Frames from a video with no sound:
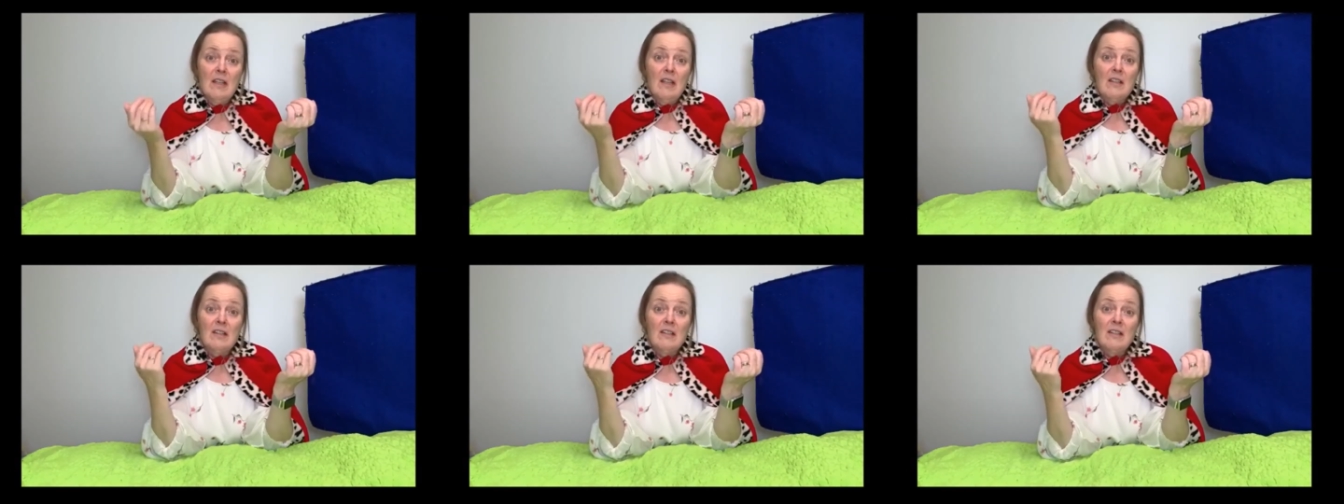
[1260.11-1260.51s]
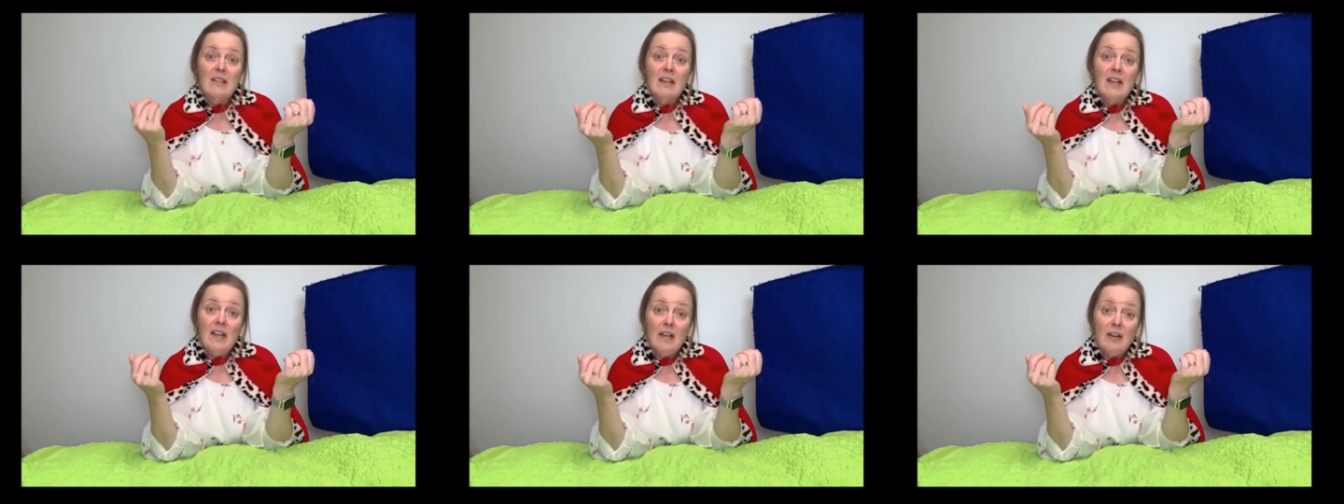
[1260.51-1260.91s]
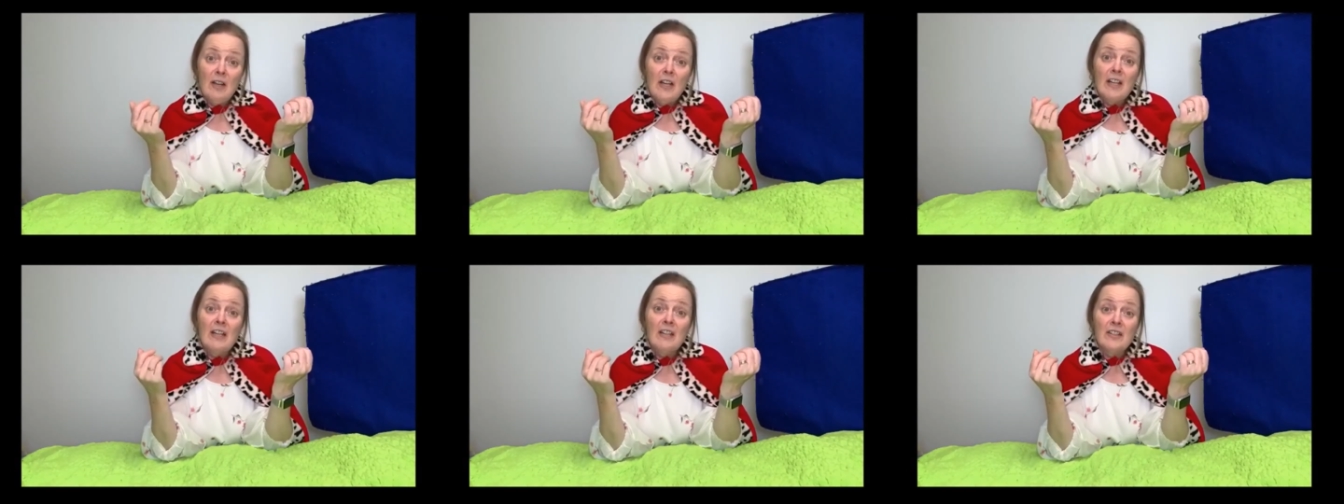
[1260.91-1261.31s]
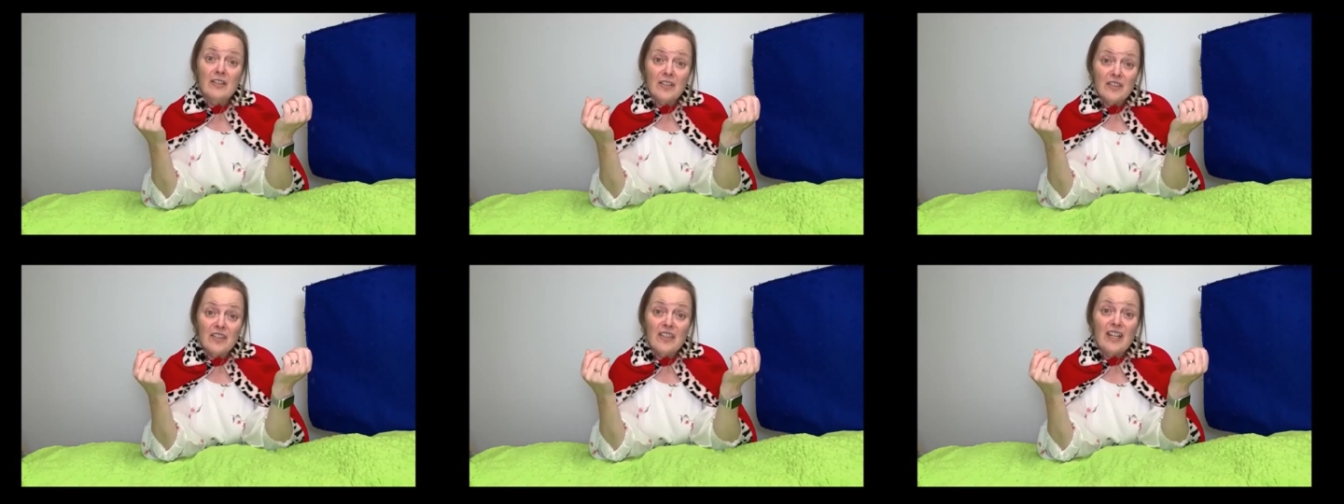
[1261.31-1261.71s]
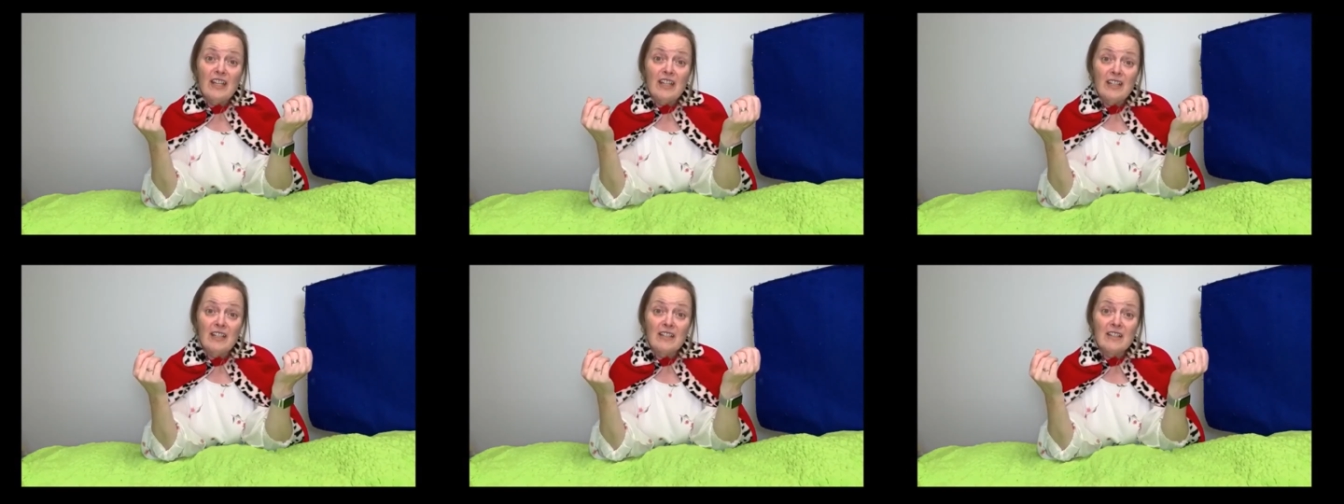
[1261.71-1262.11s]
Now I
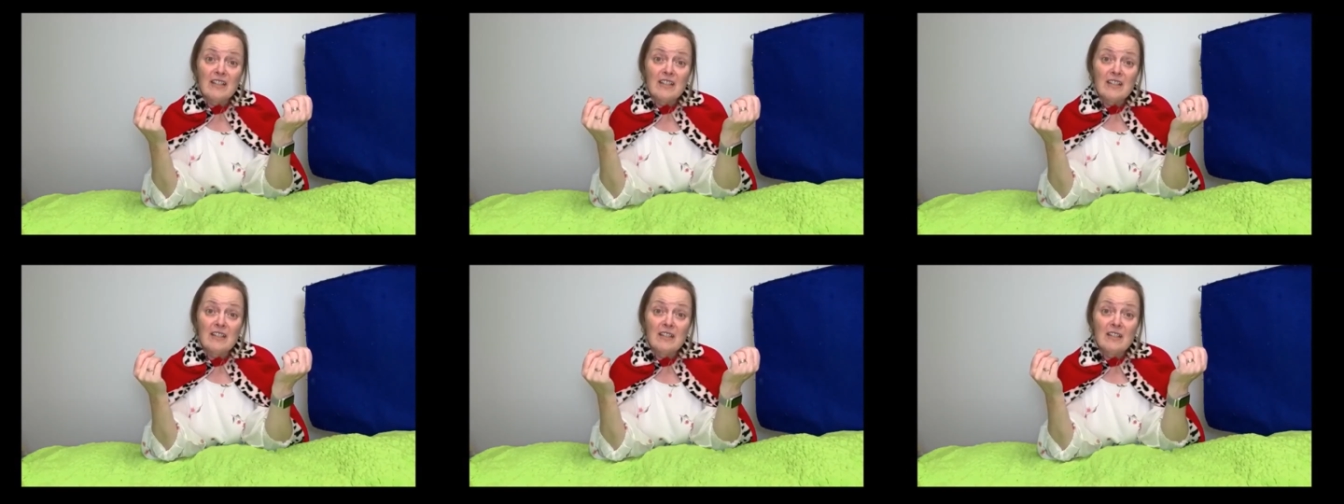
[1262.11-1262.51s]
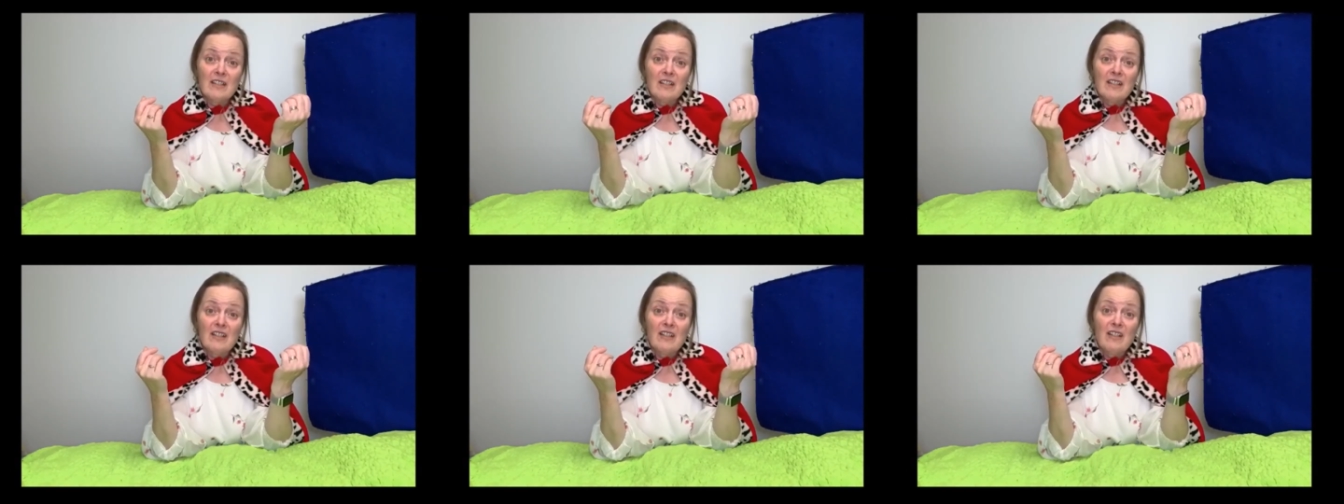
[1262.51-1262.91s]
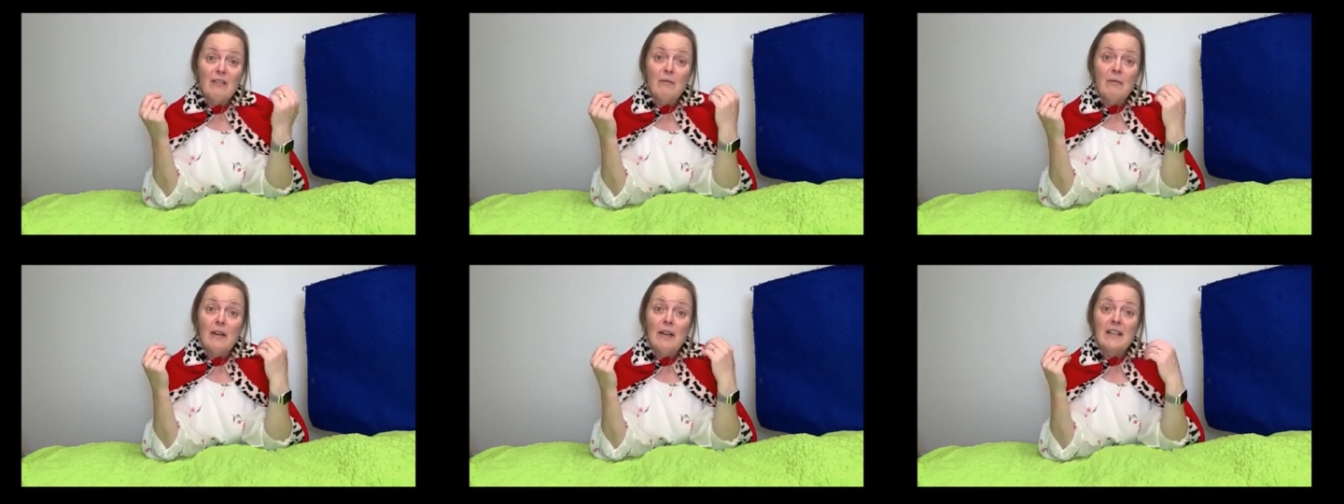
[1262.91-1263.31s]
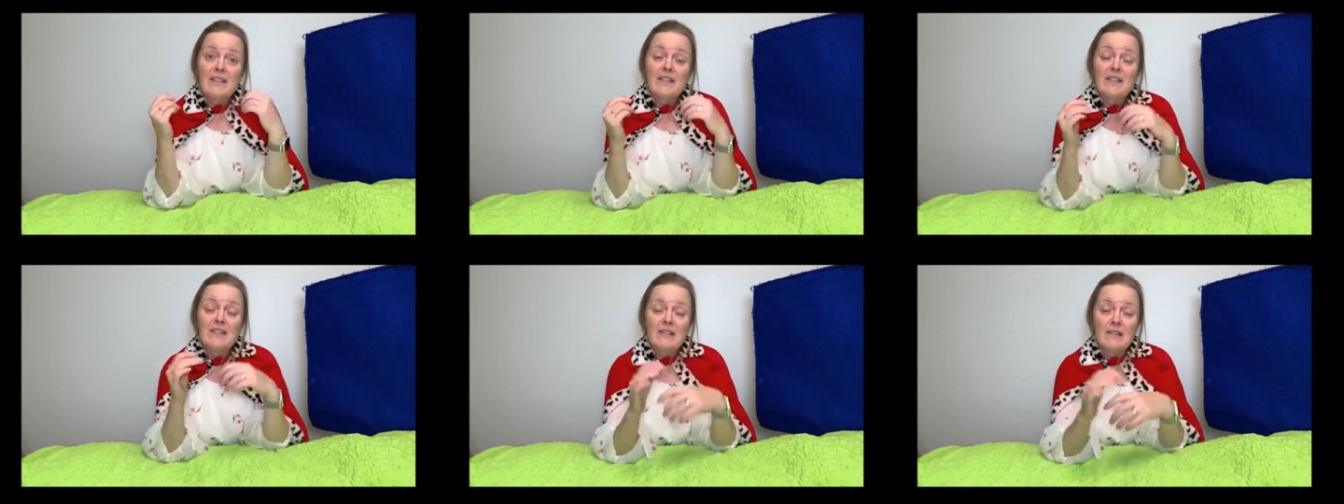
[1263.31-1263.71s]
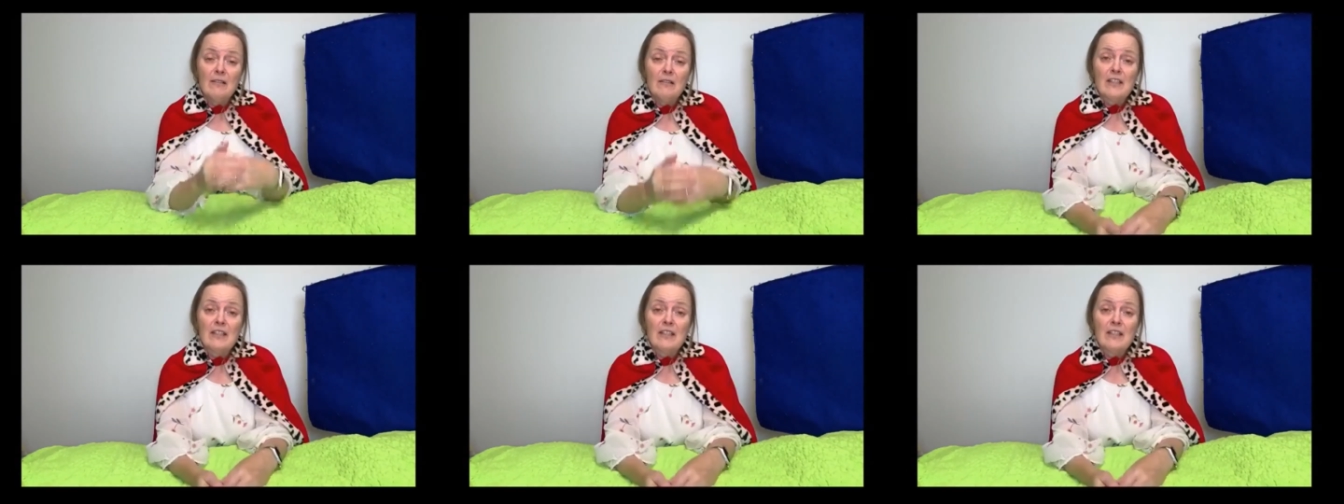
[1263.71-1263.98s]
understand why salt is